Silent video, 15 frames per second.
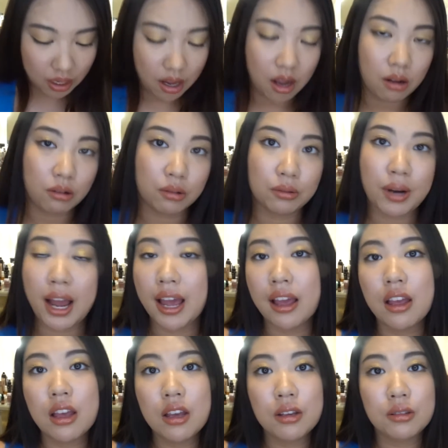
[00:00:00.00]
all right
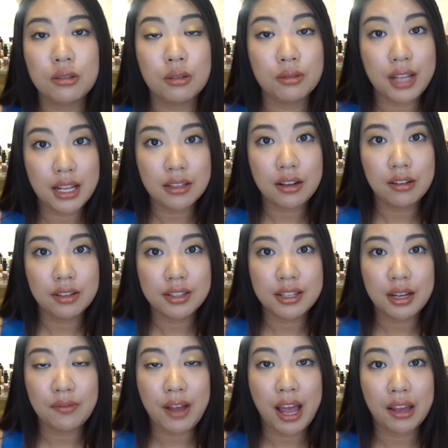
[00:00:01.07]
so that's all the
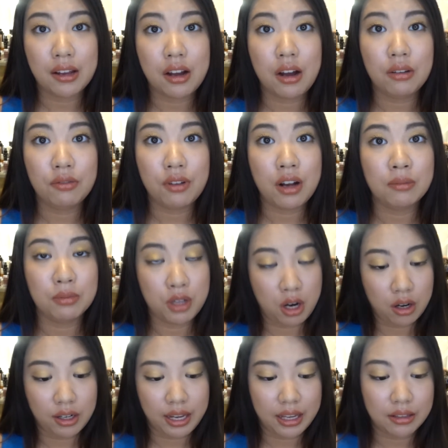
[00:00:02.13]
stuff i got from
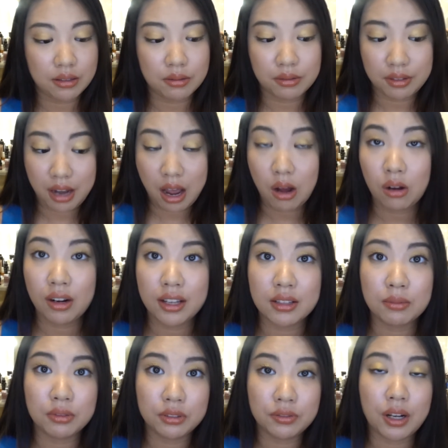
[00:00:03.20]
target so now
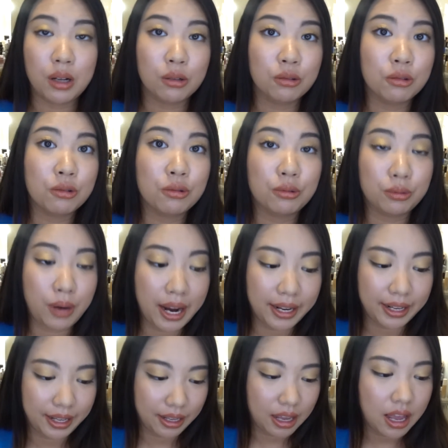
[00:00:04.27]
let's move on to
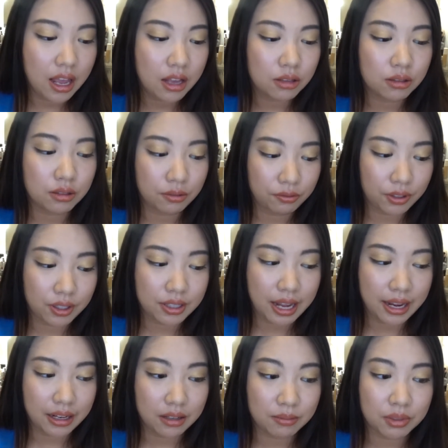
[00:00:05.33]
rite aid so the first
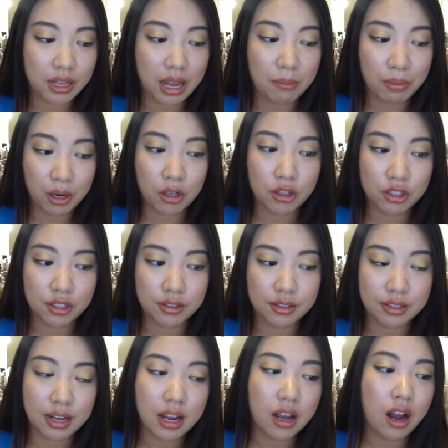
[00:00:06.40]
items i
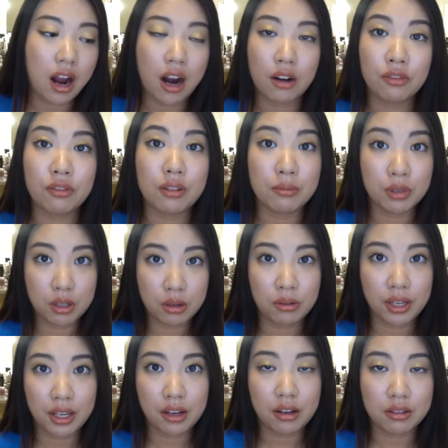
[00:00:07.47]
purchased are from
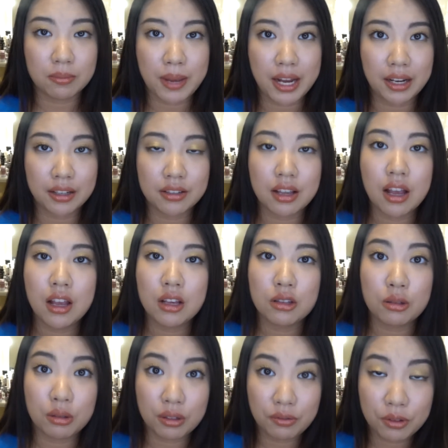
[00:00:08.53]
Kokie Cosmetics.
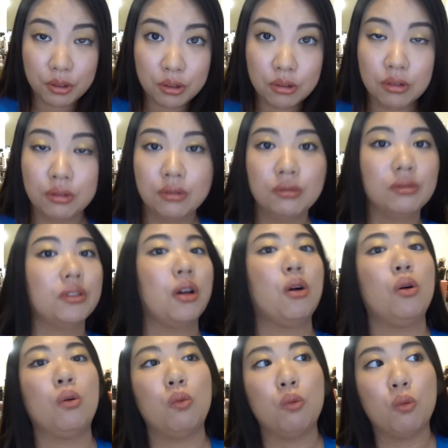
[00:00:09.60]
So if you don't
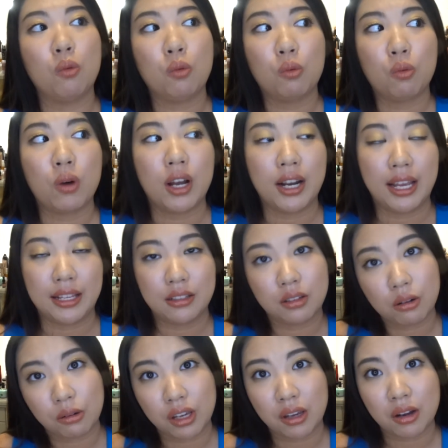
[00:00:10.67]
know what is
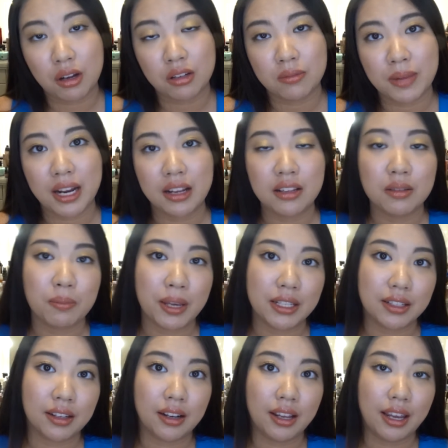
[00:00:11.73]
Kokie Cosmetics,
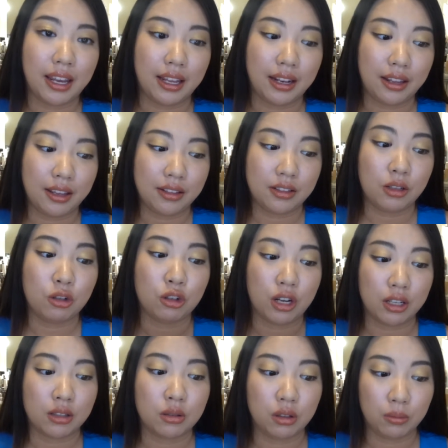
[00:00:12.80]
basically it is a
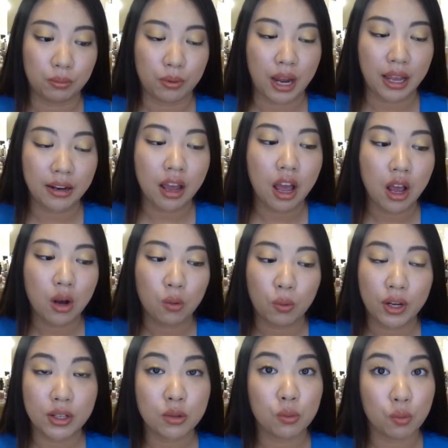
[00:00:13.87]
drugstore brand
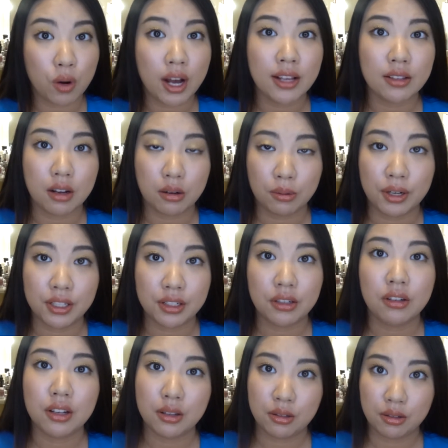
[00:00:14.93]
which was
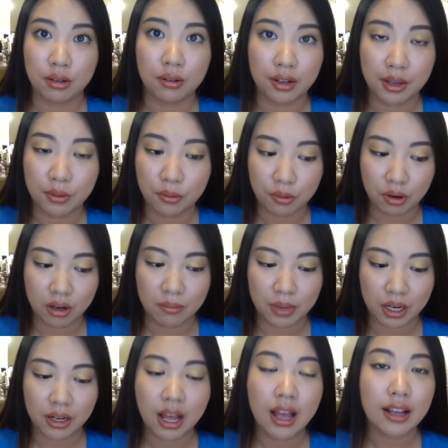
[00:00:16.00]
originally sold in Walmart.